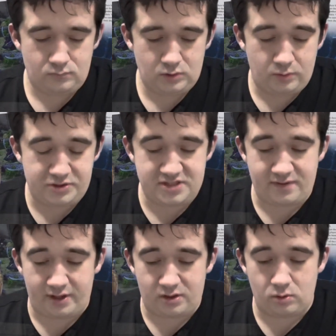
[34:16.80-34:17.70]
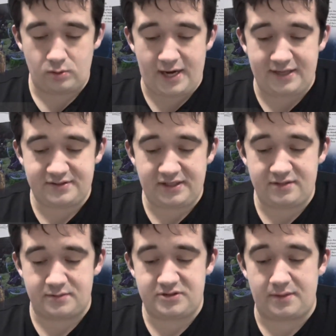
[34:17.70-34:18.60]
Which is very cool. And
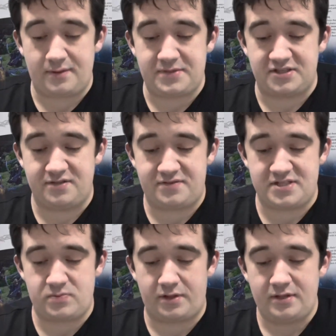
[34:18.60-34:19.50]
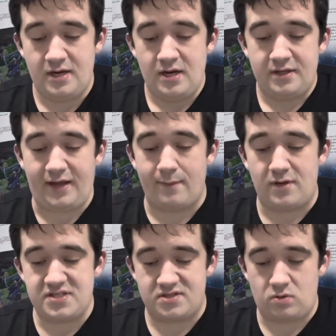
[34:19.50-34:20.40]
the objective of this one, game
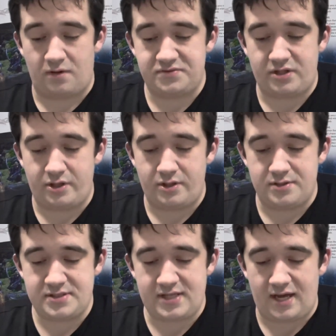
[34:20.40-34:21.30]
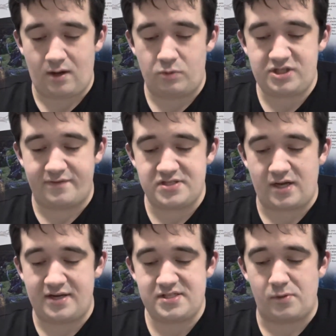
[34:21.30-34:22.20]
lasts for 12 turns, whichever side
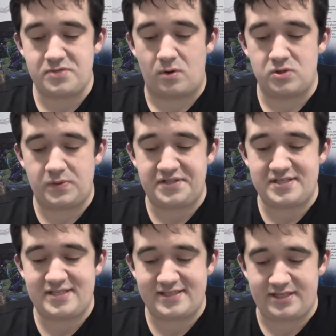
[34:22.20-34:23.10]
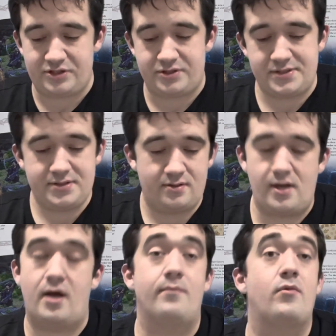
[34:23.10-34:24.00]
has the most models within 6 inches
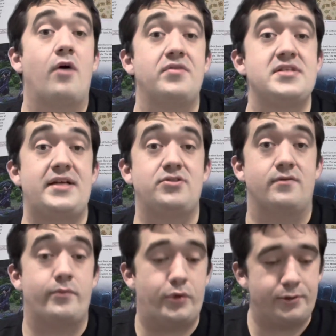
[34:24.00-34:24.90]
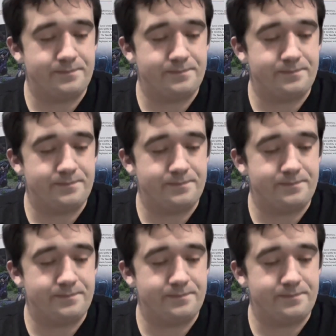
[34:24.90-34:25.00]
of the center of the board.